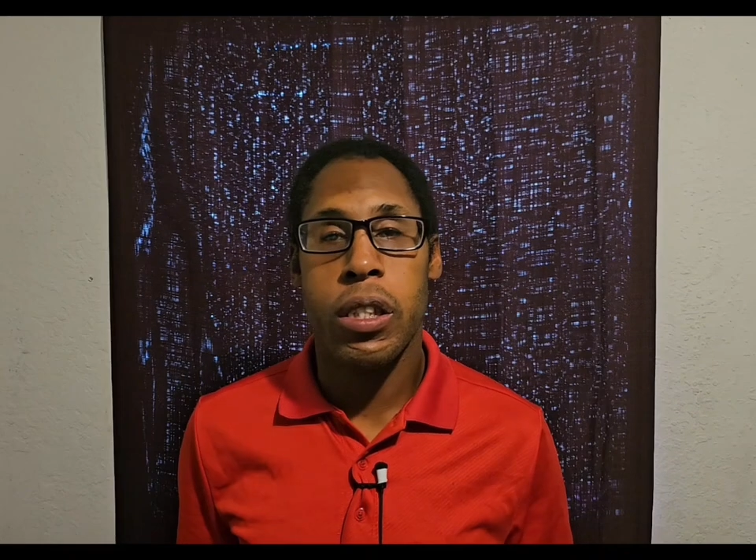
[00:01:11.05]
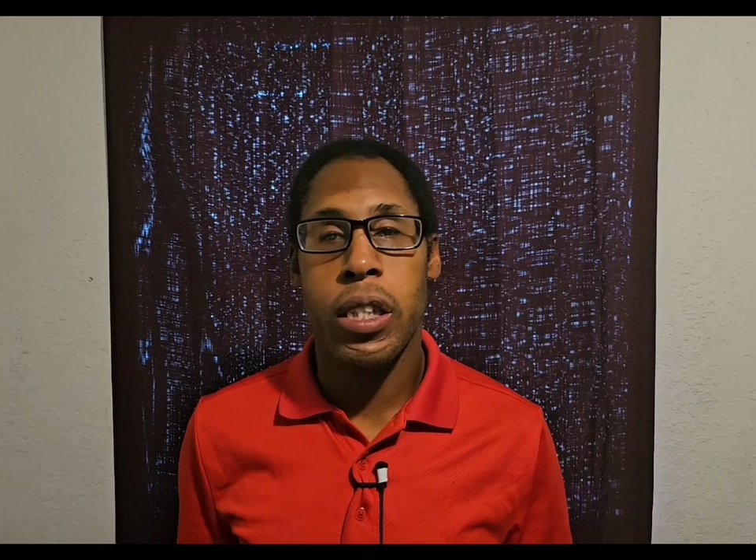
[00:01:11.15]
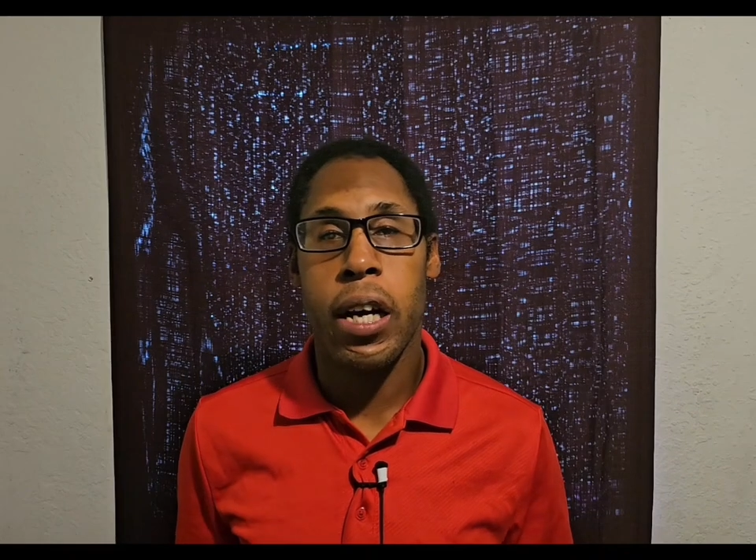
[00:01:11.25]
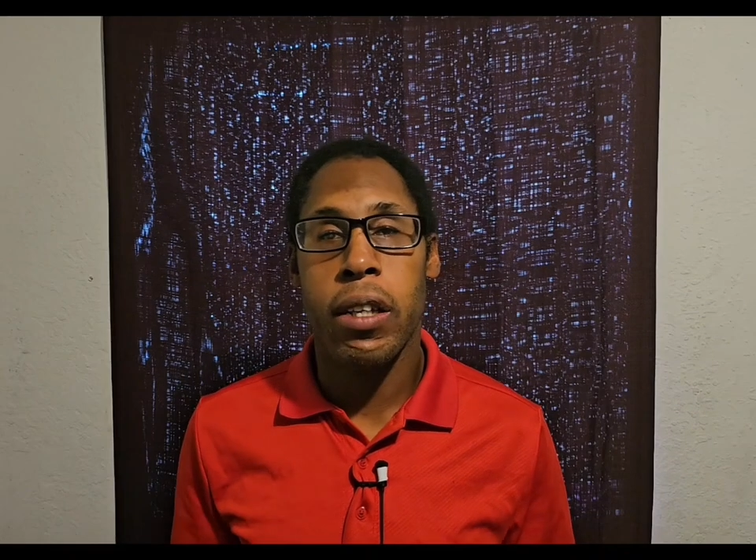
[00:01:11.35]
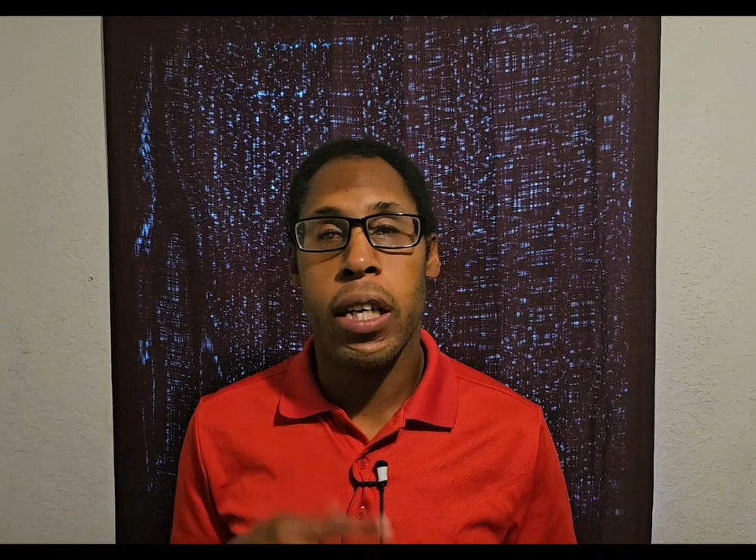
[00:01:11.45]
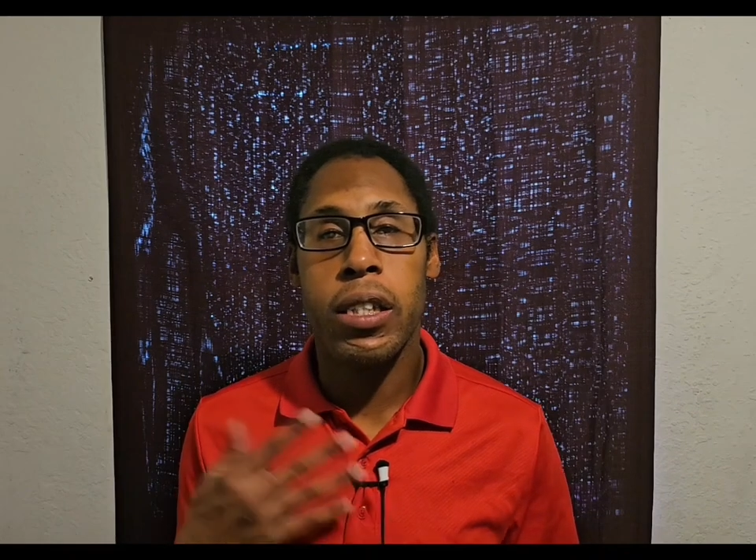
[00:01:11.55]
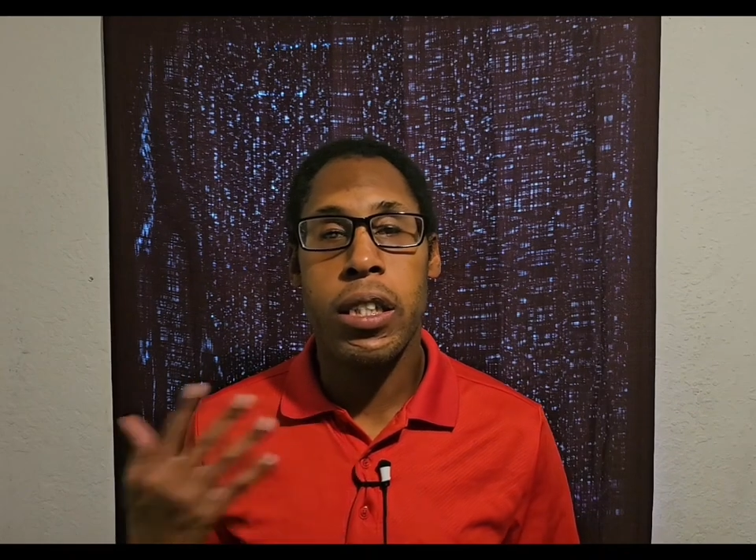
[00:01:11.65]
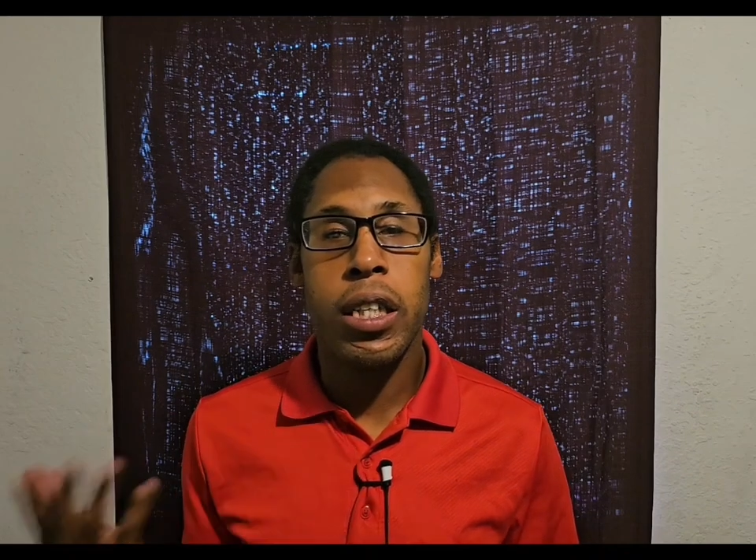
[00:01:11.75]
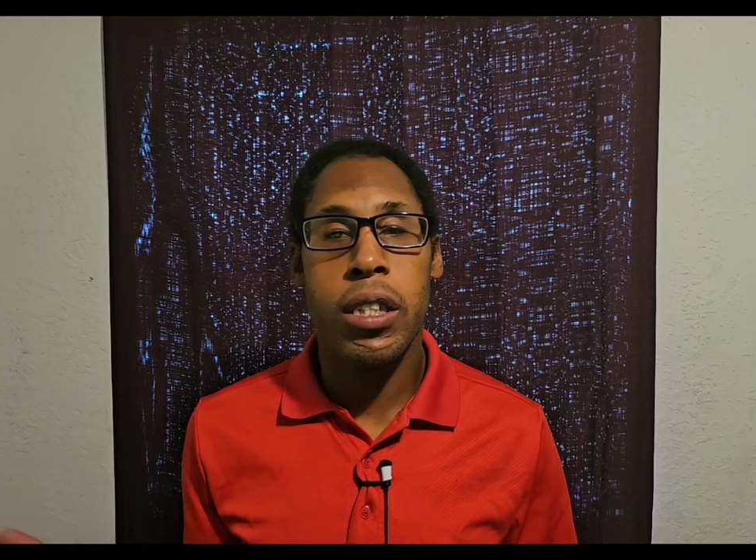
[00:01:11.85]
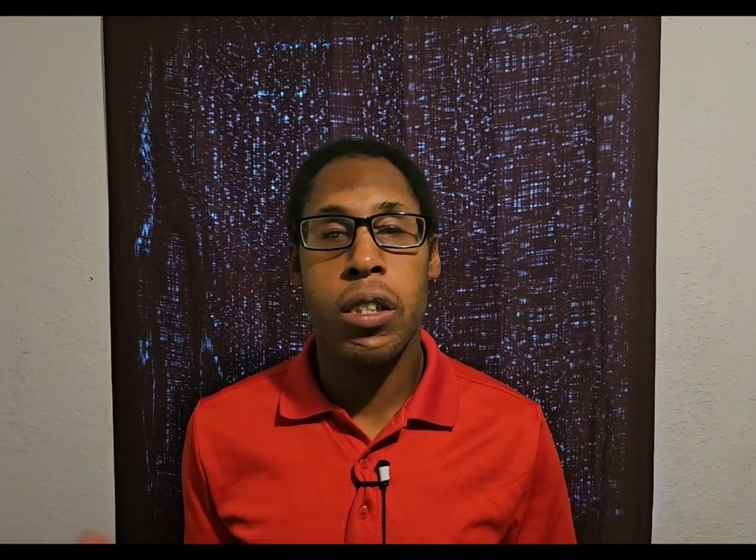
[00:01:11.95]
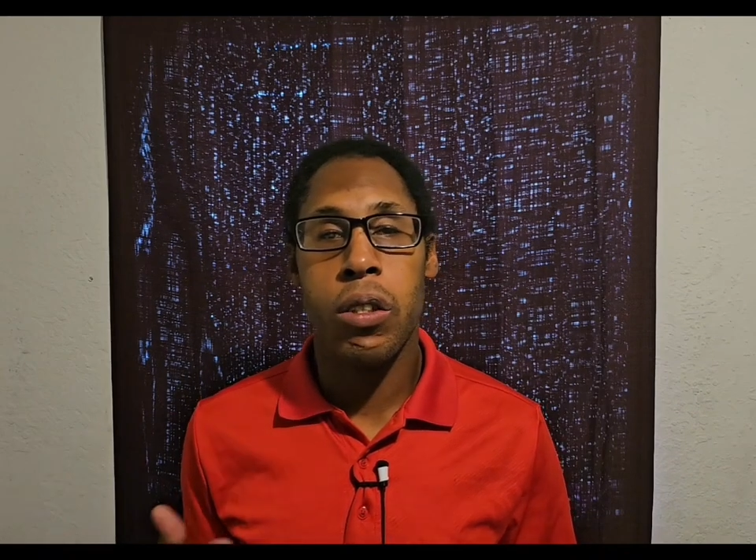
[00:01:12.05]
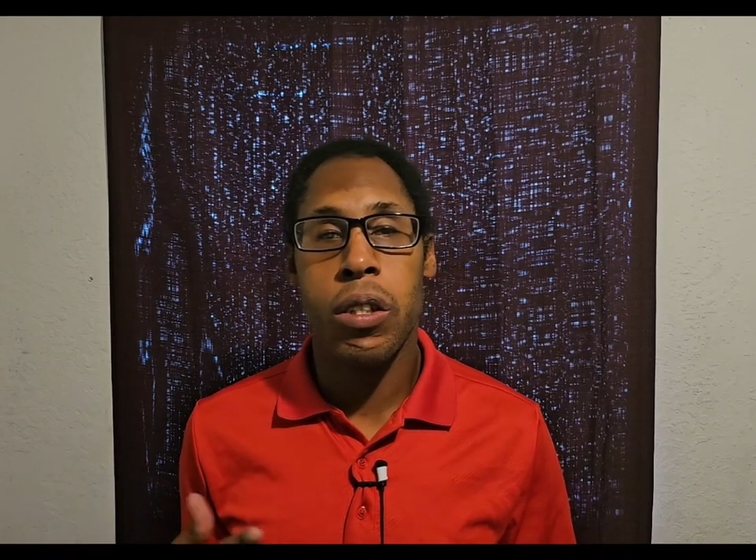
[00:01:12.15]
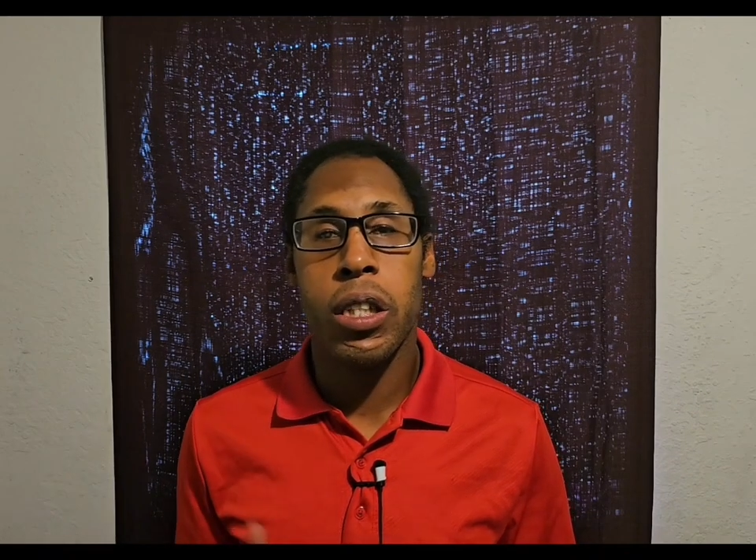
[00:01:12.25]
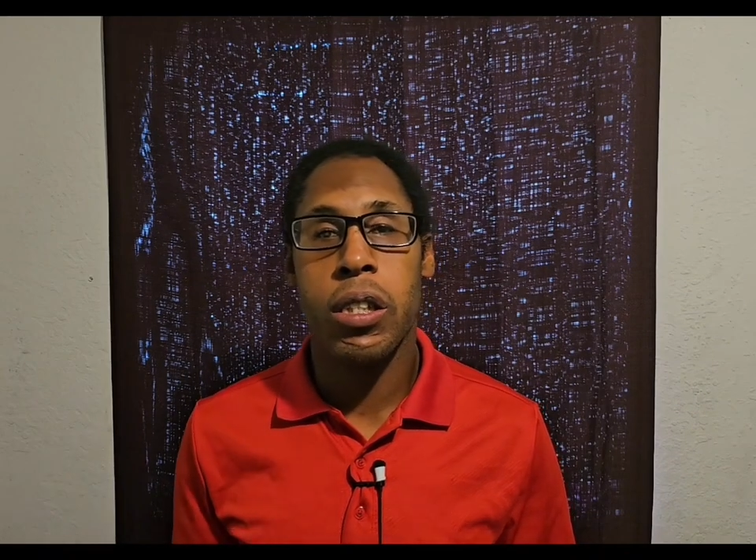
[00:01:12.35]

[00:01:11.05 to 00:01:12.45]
Now let's get to the